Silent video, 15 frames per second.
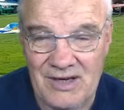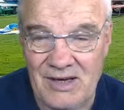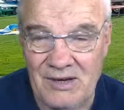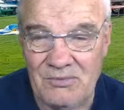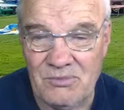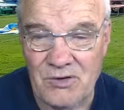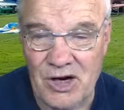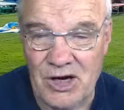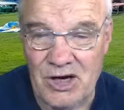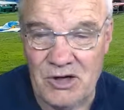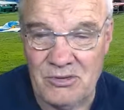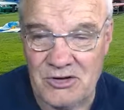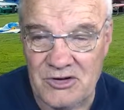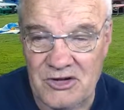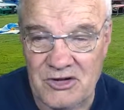
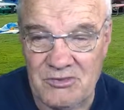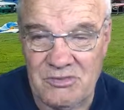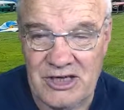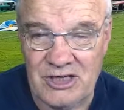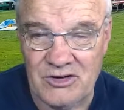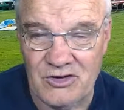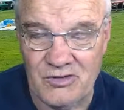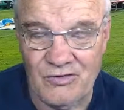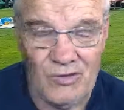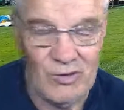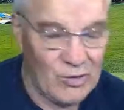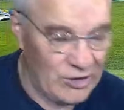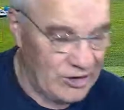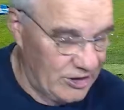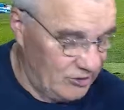prohibited me and the
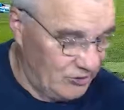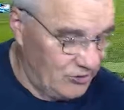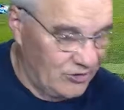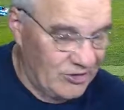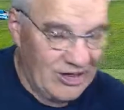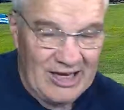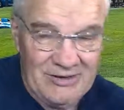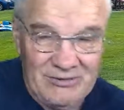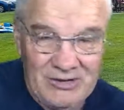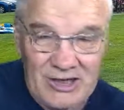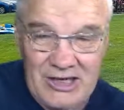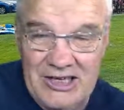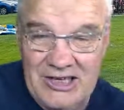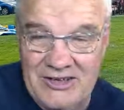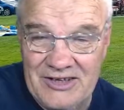four kids
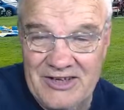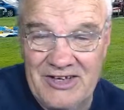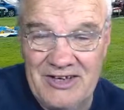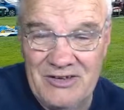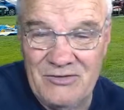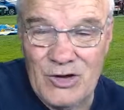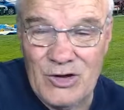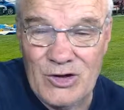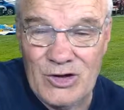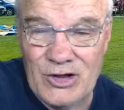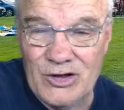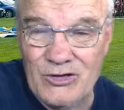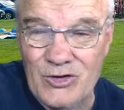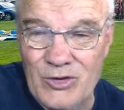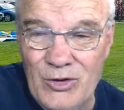really fully
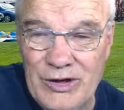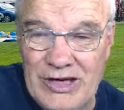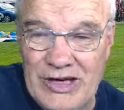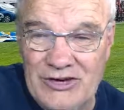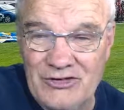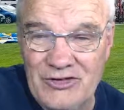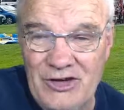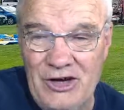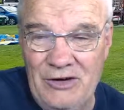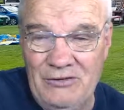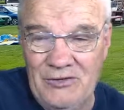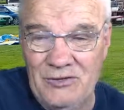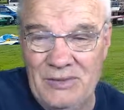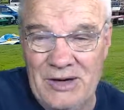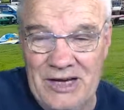enjoying
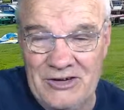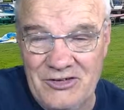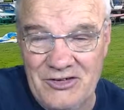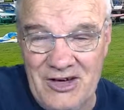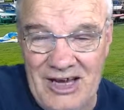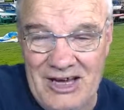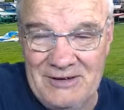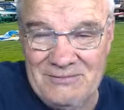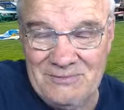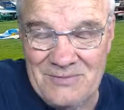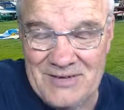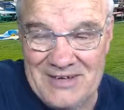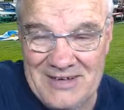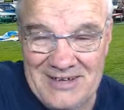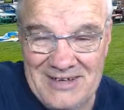ourselves. But
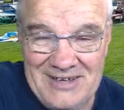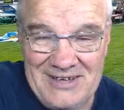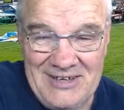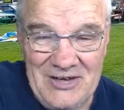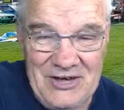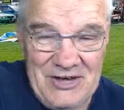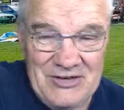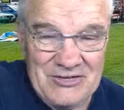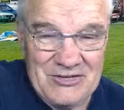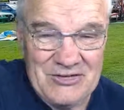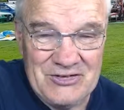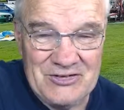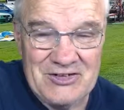yes,